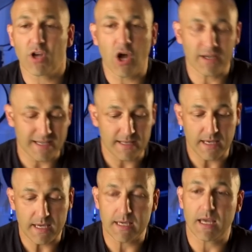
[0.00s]
regarding
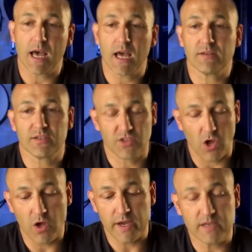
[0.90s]
the
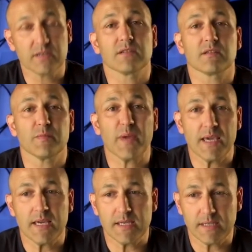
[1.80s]
size, the
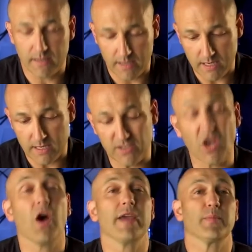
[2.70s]
speed, the
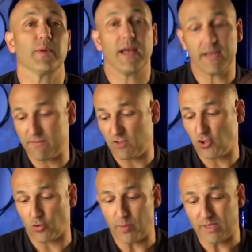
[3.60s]
type, and even
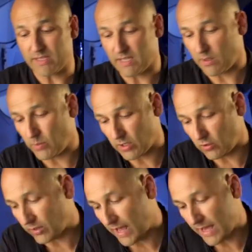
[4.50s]
durability that we're going to
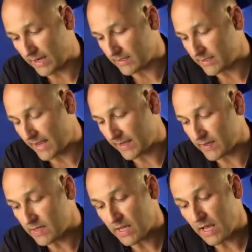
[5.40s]
look at in a
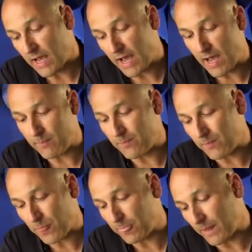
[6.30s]
second.
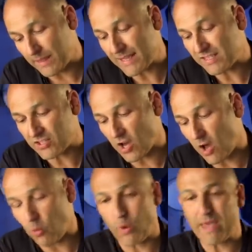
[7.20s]
Let's
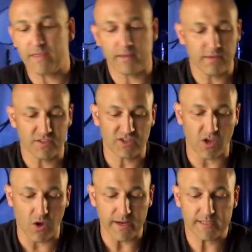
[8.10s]
start with the
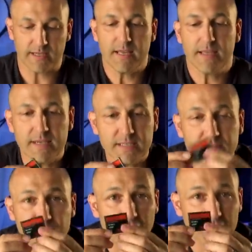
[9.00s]
size. This is
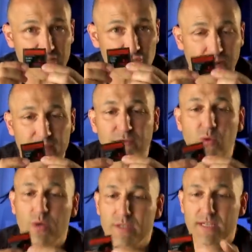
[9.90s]
very
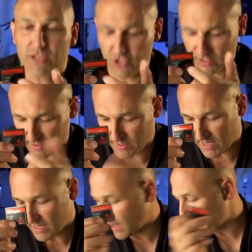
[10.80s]
straightforward. It's just
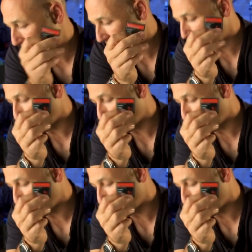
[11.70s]
the amount